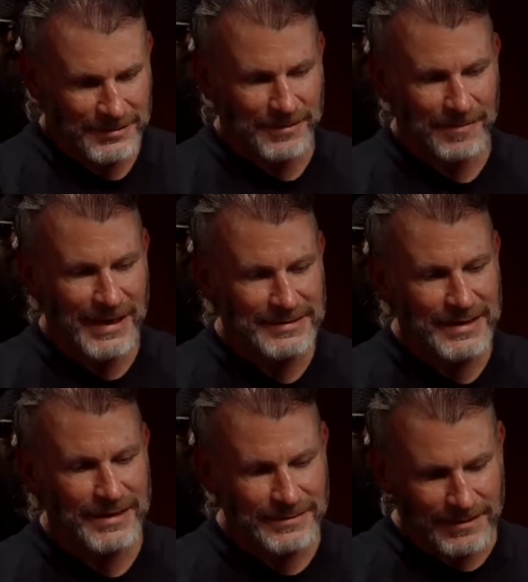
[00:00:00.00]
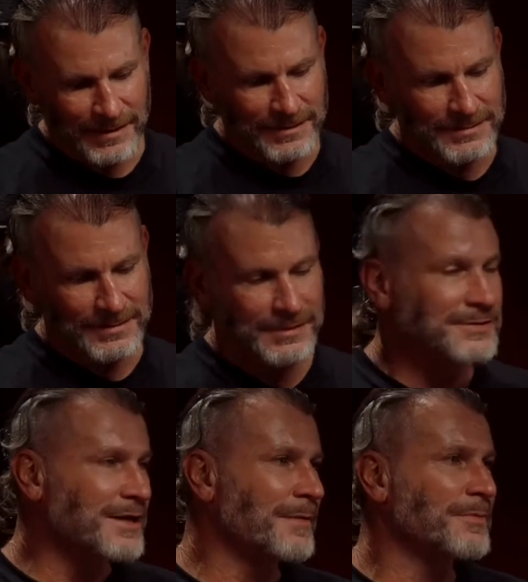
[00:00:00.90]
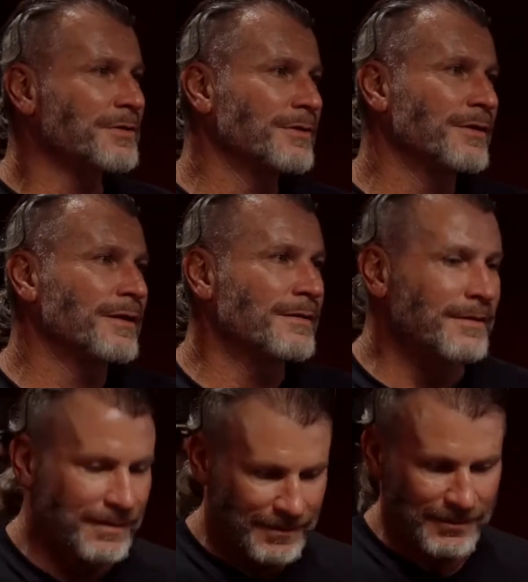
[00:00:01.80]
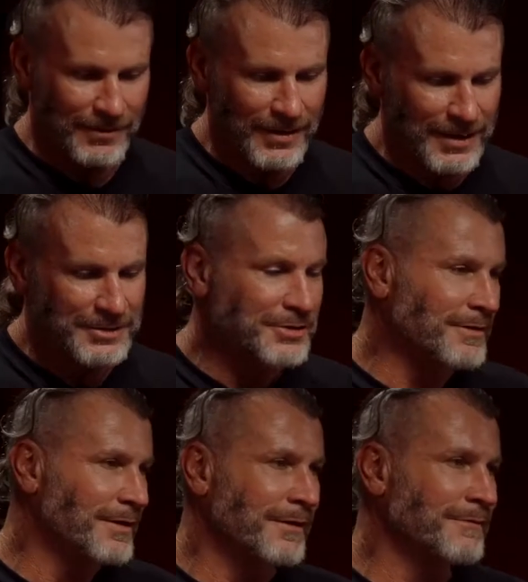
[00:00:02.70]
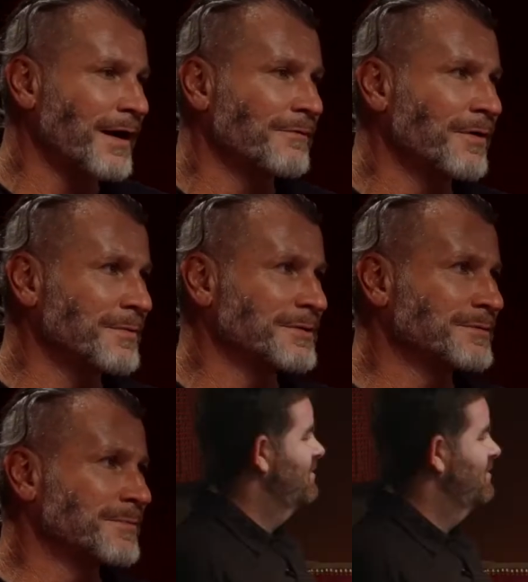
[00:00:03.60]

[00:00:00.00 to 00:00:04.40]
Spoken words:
So basically, as a SEAL sniper, you get issued like 5 weapons.